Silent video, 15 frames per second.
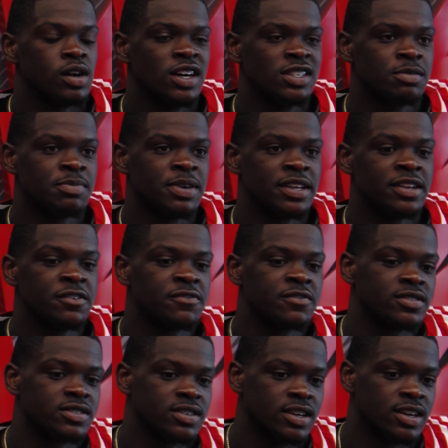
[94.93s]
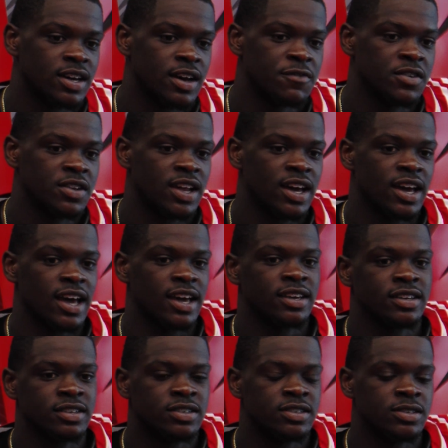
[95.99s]
Well, oh, that's a big difference. Uh, I feel like I
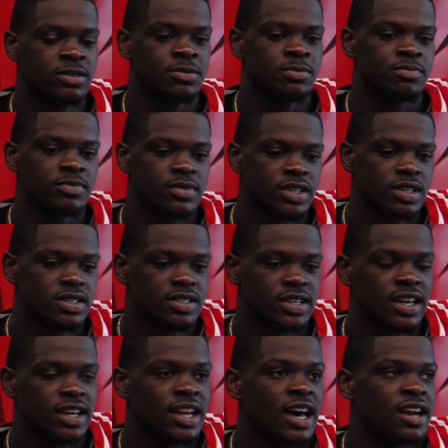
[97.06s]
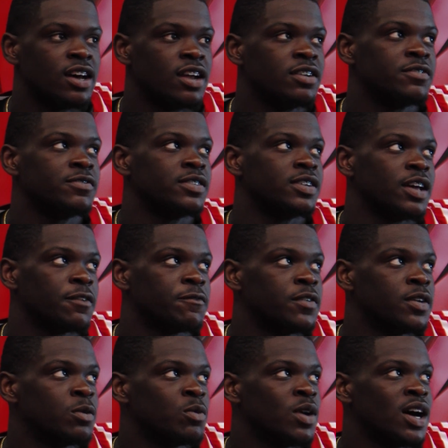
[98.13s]
can um, take a lot out of it, like
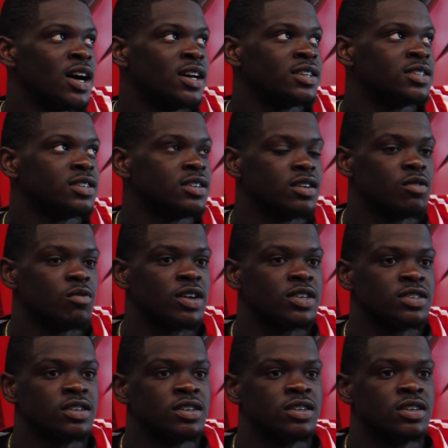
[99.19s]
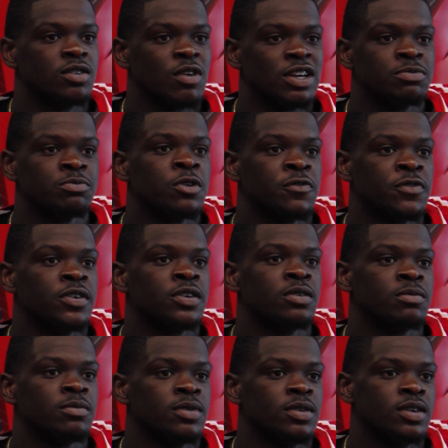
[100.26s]
film-wise, watch, uh, watch more
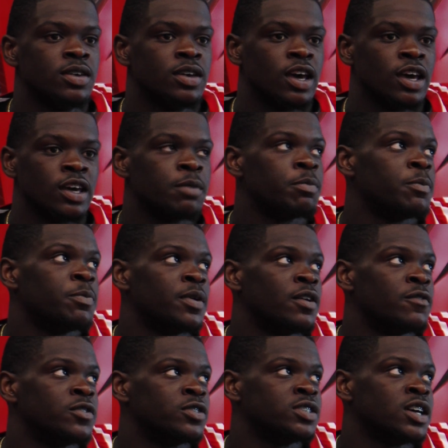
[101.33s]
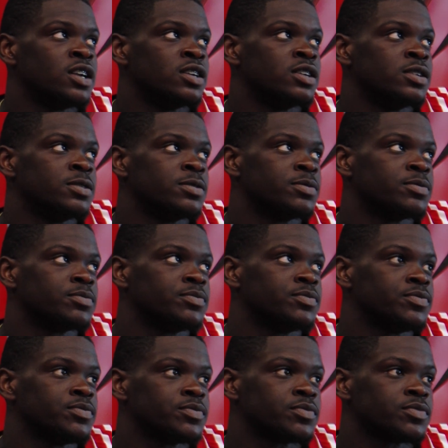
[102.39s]
film, and get prepared for Saturday.
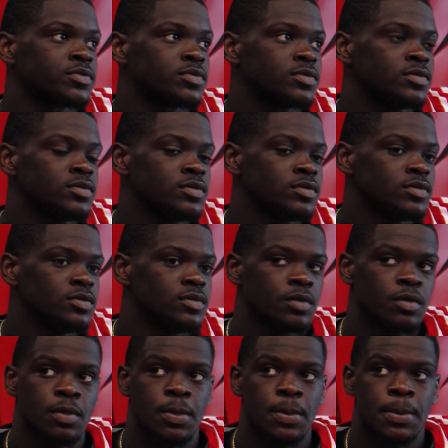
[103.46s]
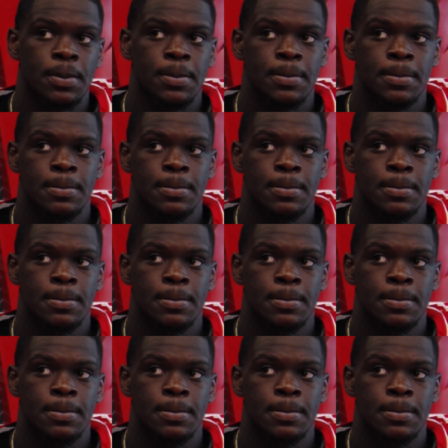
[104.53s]
What was that feeling like